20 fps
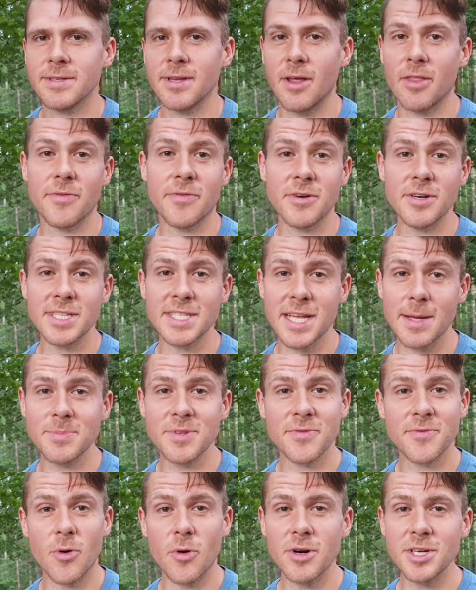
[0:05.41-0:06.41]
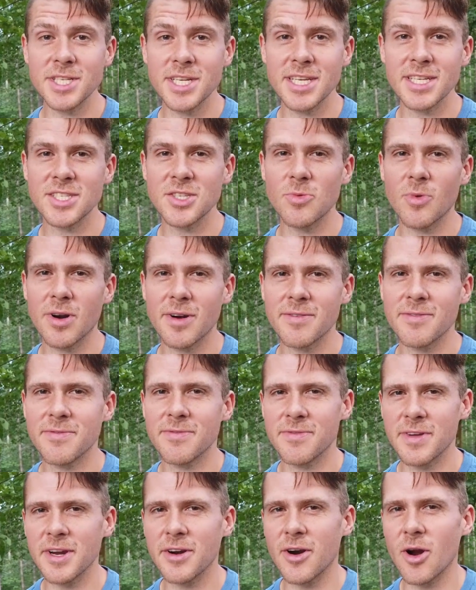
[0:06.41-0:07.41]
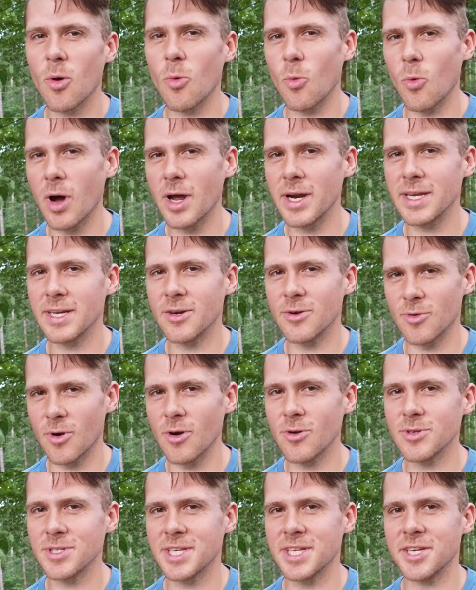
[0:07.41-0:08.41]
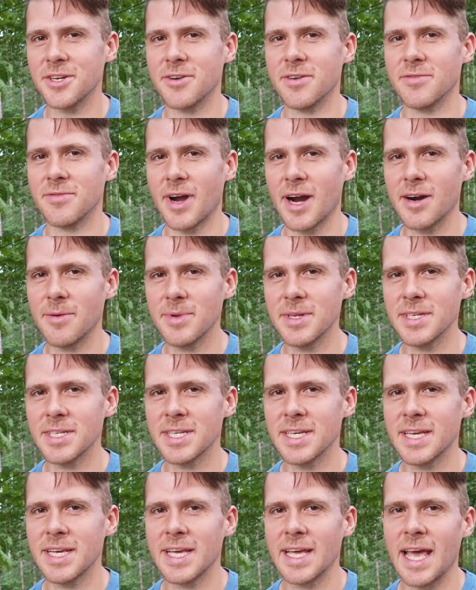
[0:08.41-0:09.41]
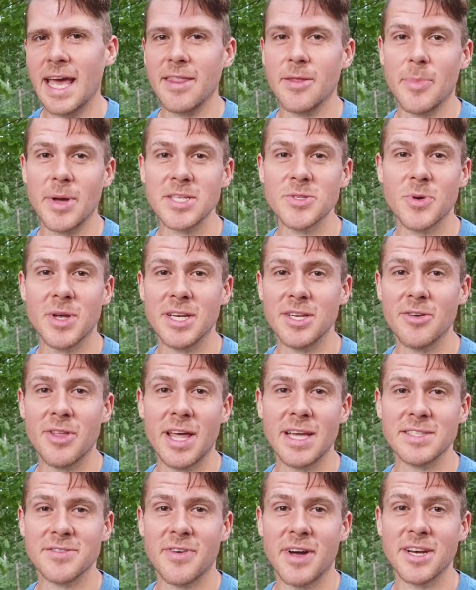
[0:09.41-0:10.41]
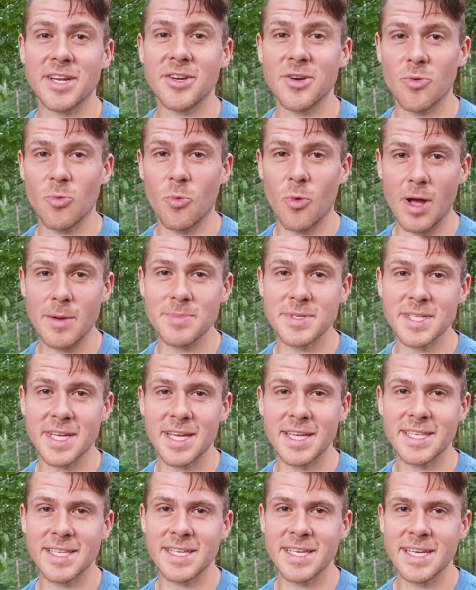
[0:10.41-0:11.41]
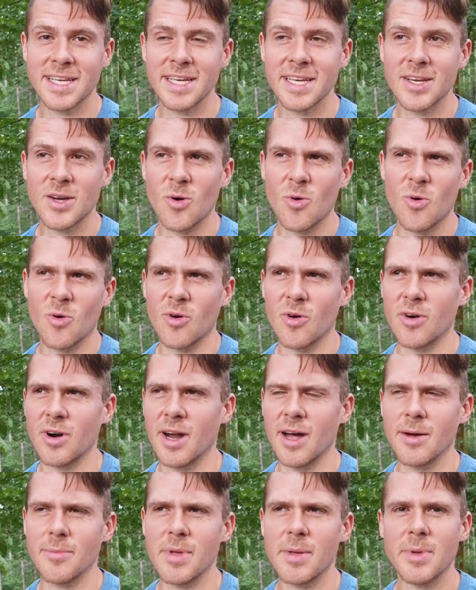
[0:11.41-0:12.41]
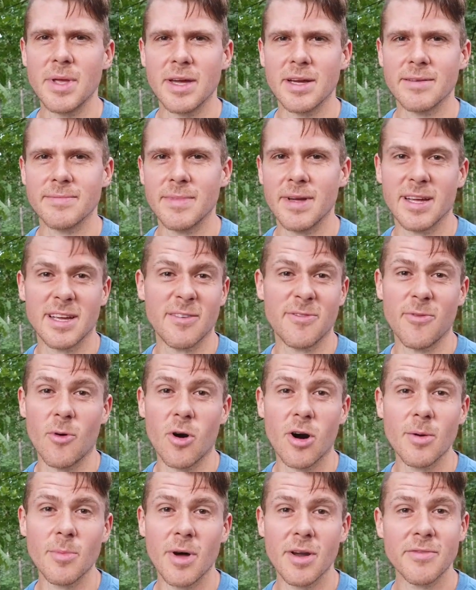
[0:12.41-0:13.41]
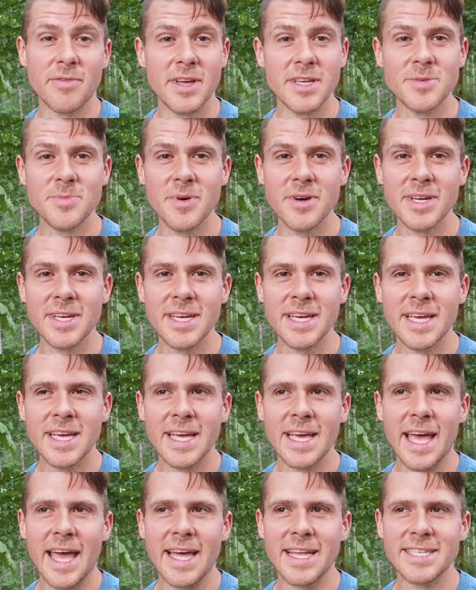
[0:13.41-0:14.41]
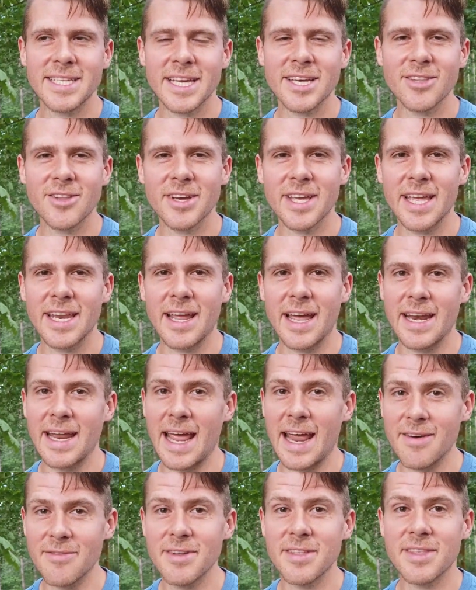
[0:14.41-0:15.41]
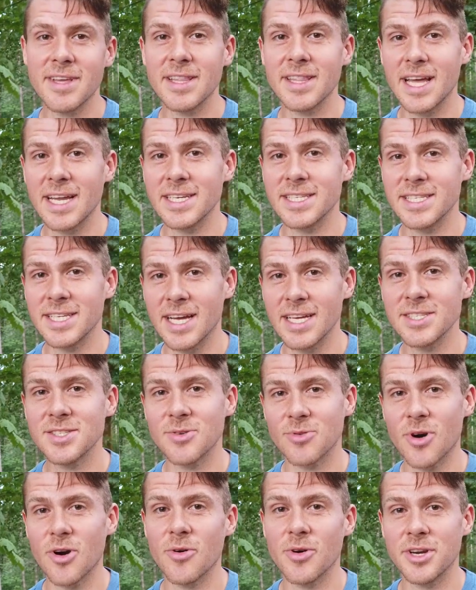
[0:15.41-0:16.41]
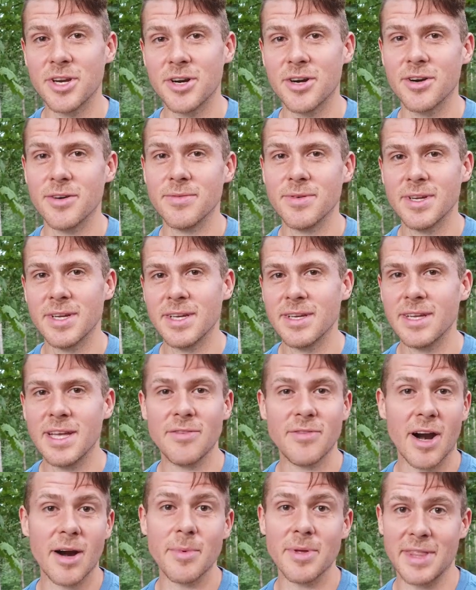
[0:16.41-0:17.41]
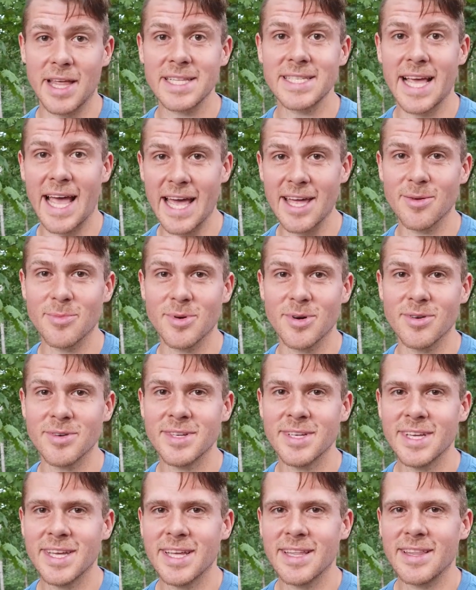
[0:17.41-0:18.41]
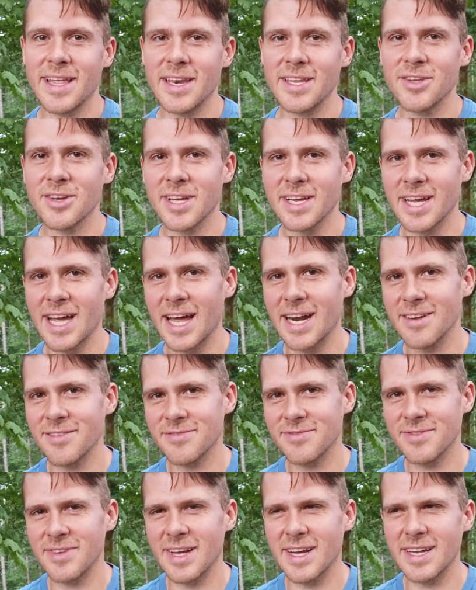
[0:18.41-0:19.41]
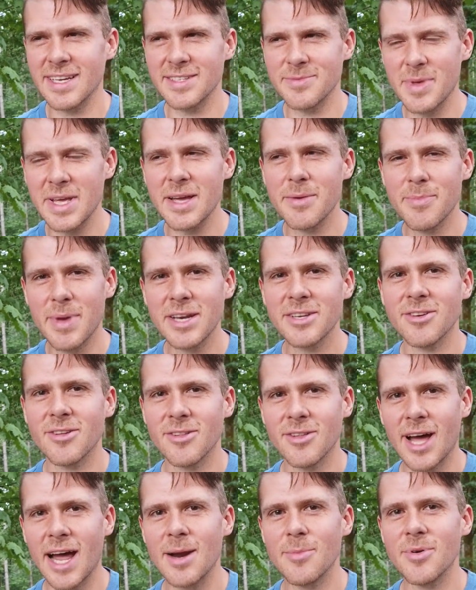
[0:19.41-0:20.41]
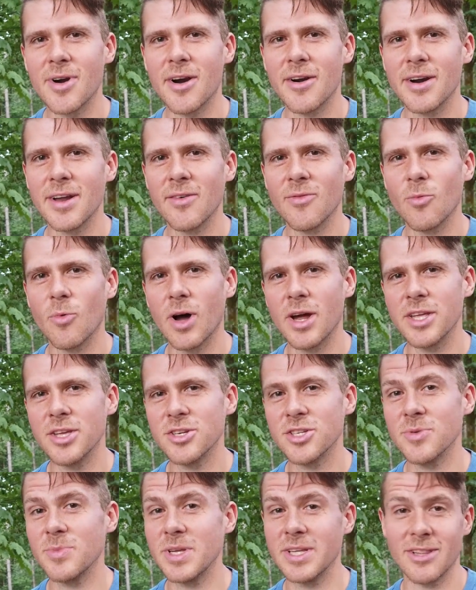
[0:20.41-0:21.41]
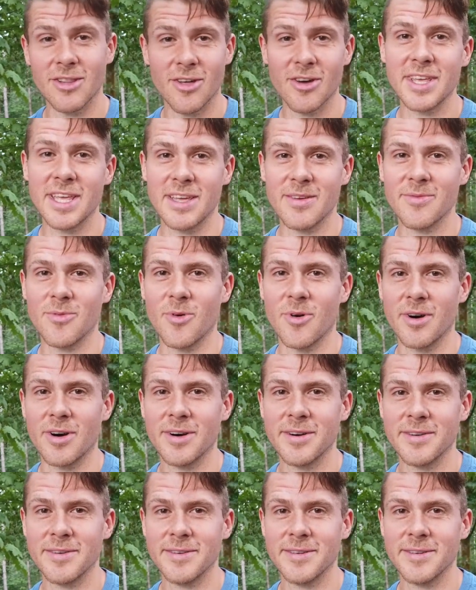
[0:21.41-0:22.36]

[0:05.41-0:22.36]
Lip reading: Now the first step to foraging is you want to figure out what grows in your environment, and the best way to do that is find a good website or maybe a forum on Facebook and take a look at everything that does grow in your environment that's edible. Then you can kind of make a mental library of what you should be looking for.